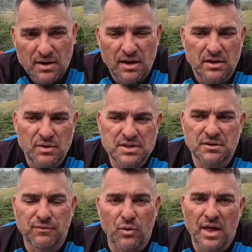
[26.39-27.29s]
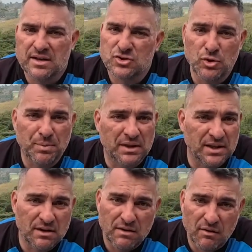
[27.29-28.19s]
And the reason for that, super
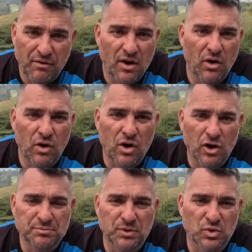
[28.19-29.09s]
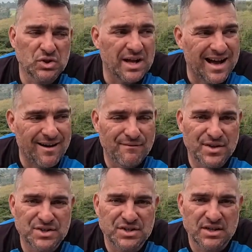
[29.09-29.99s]
thin, very long cast, but also the high
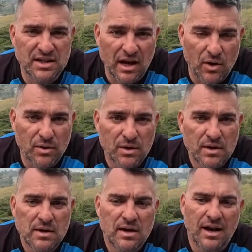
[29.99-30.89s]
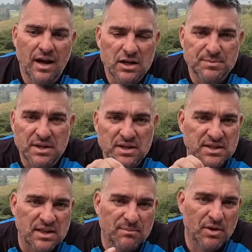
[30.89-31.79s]
vis yellow allows me to
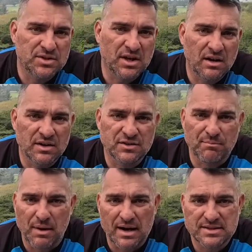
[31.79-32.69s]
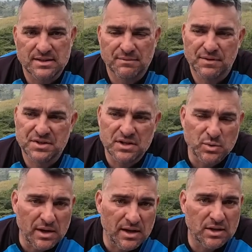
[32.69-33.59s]
see the most subtlest of bites. Fishing
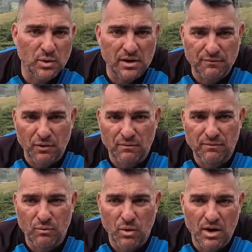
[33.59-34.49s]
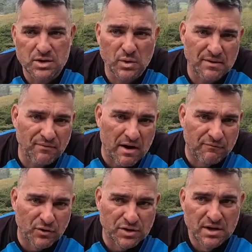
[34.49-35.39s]
20 foot of water, 25
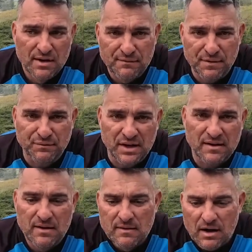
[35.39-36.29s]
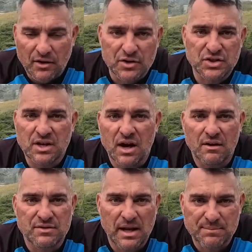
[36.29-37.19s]
foot, 15. Those are the kind
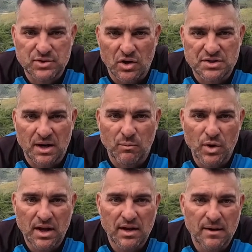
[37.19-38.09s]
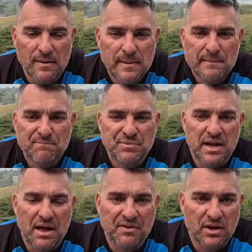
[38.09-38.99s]
of depth zones that I'm working in.
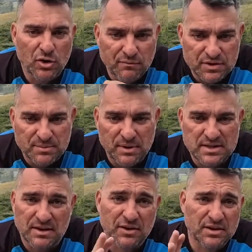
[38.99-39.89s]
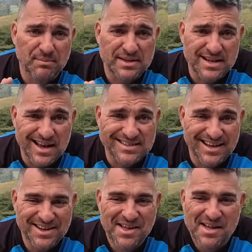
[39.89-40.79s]
And having good visibility, I haven't got the best
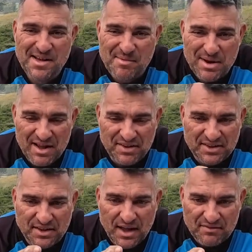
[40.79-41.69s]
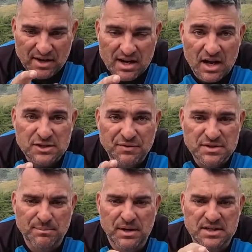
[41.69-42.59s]
eyesight, but having nice
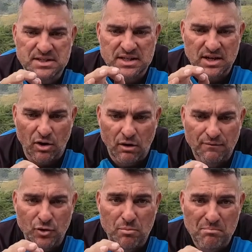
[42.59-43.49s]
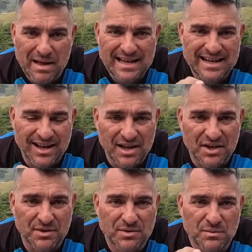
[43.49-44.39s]
visibility of your main
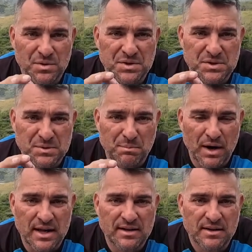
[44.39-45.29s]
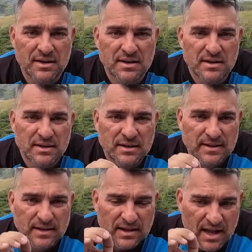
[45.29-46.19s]
line, which is the braid,
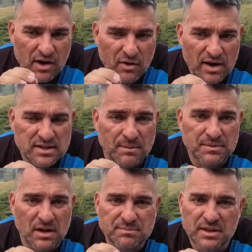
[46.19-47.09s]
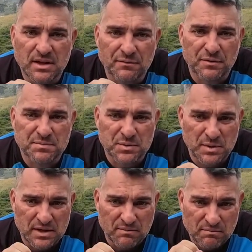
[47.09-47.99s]
can really sometimes be the difference
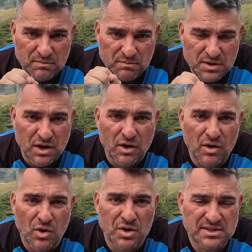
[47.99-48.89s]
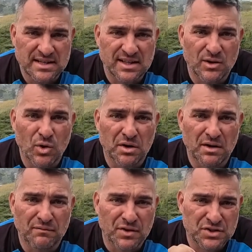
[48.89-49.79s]
between, you know, setting the hook on
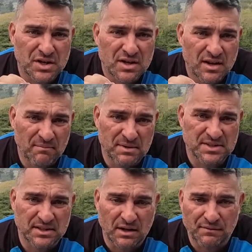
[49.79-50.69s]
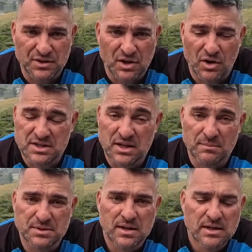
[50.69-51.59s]
that fish and missing that fish a lot of times.